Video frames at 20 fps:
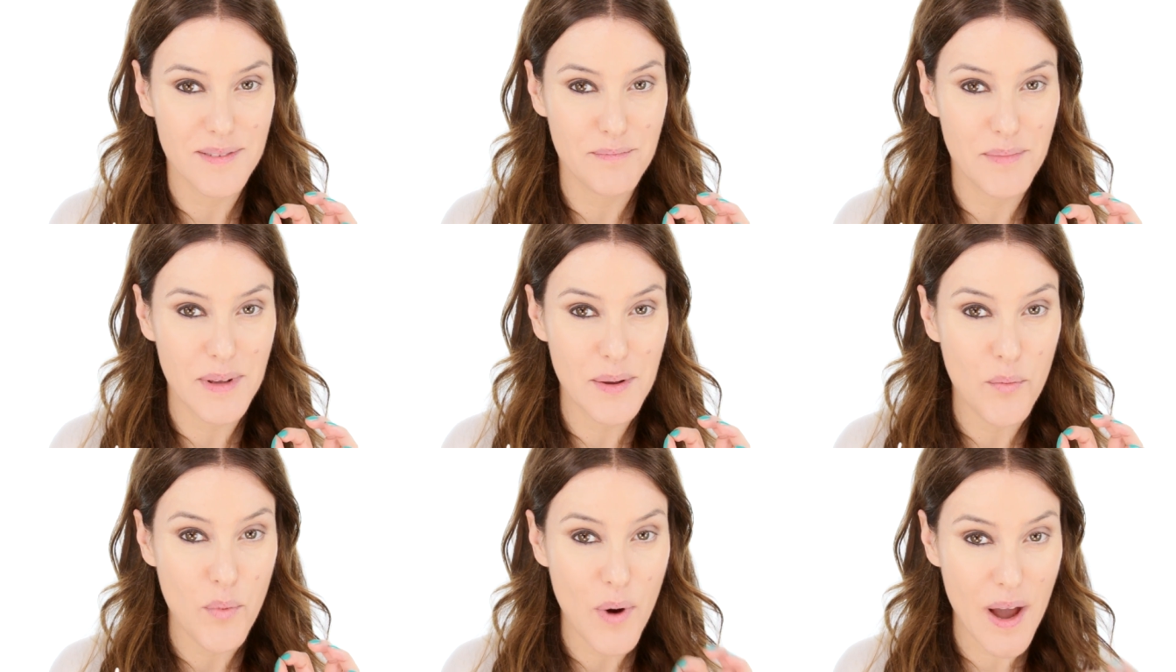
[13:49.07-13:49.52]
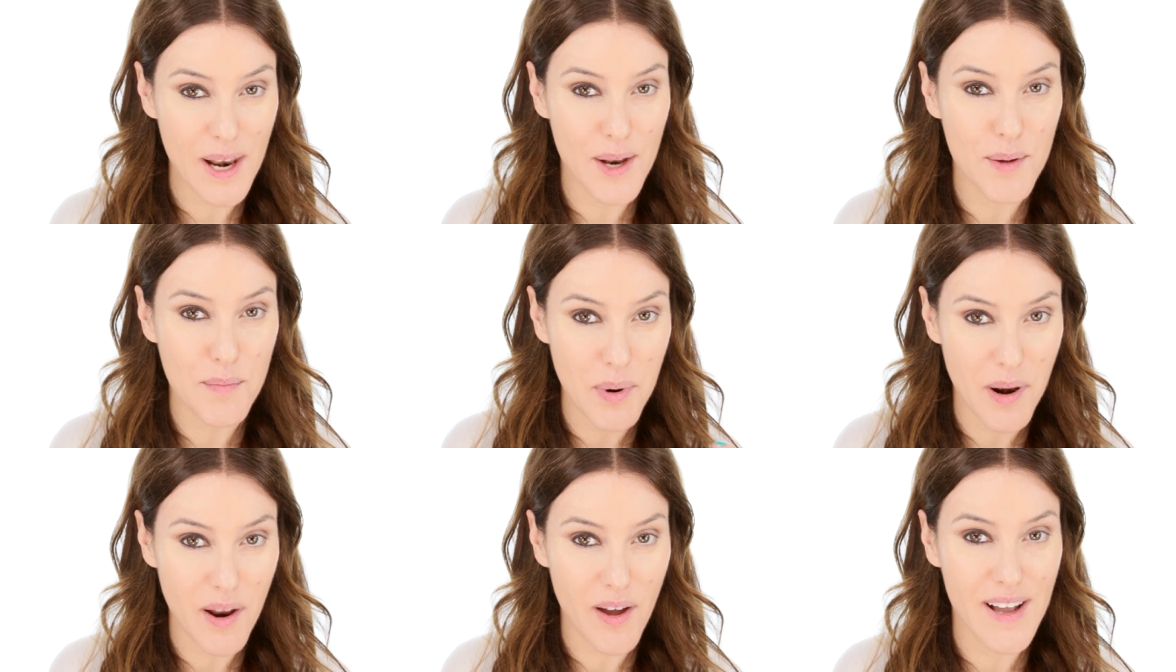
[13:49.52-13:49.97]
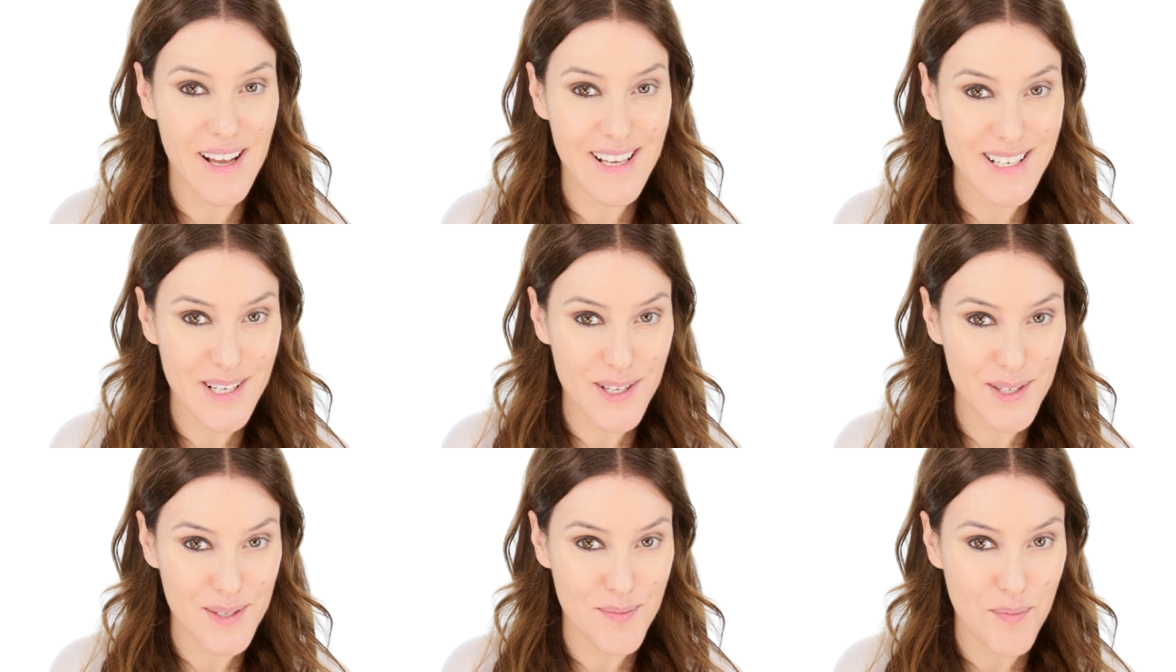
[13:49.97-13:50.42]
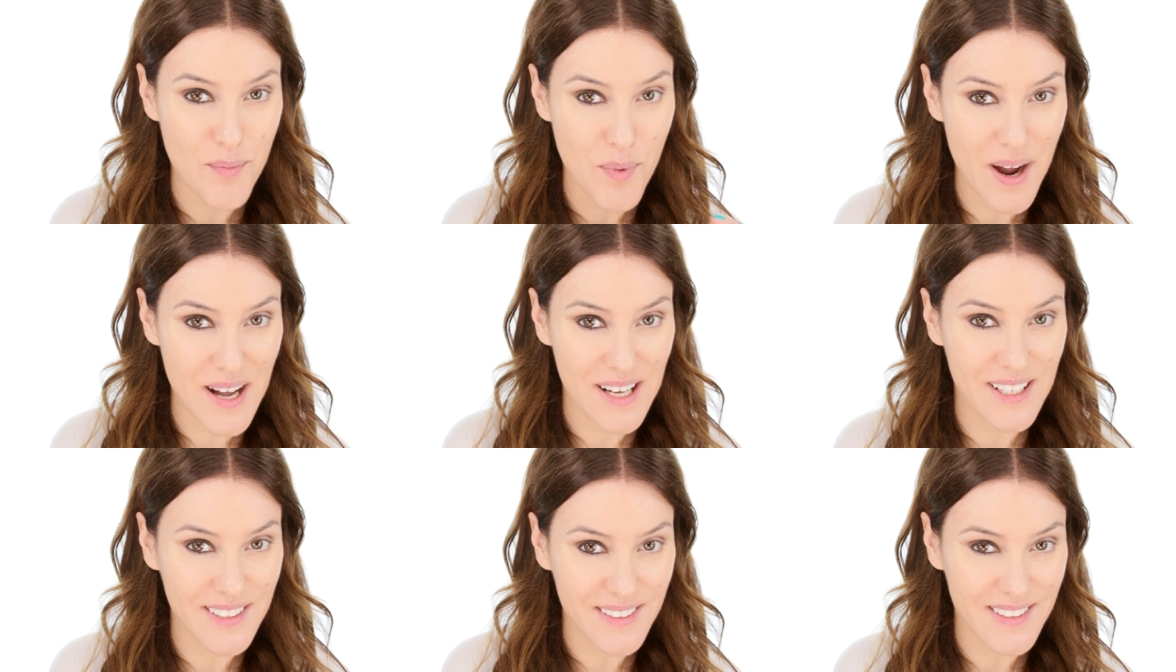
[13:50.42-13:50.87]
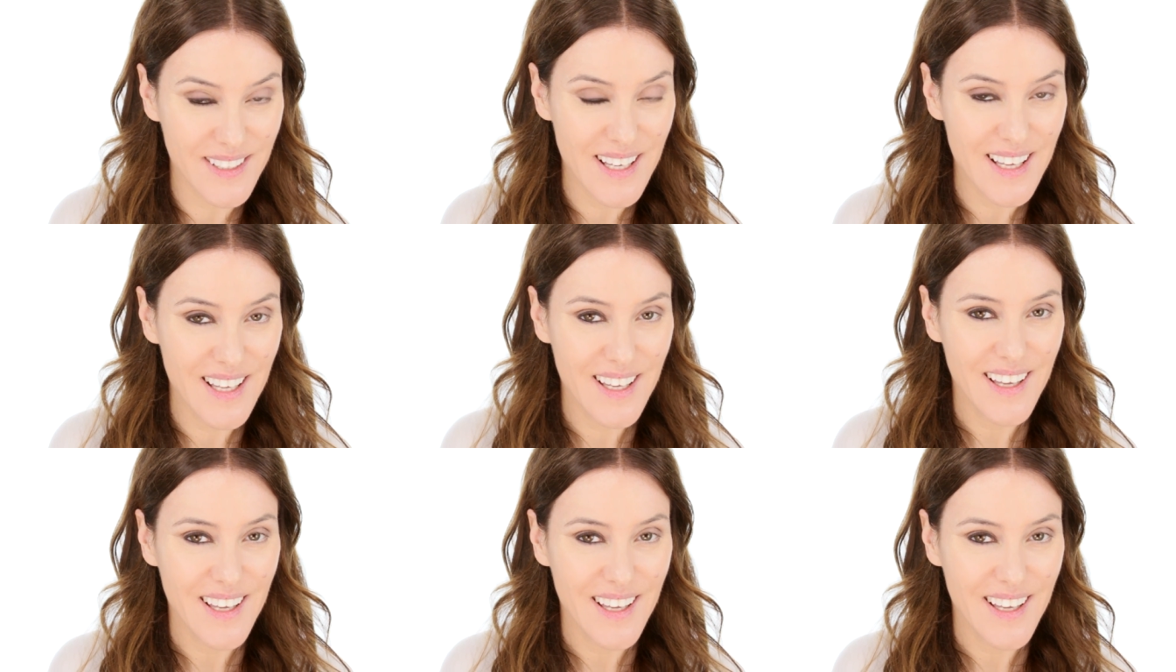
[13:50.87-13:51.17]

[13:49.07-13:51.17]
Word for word: be well applied as well,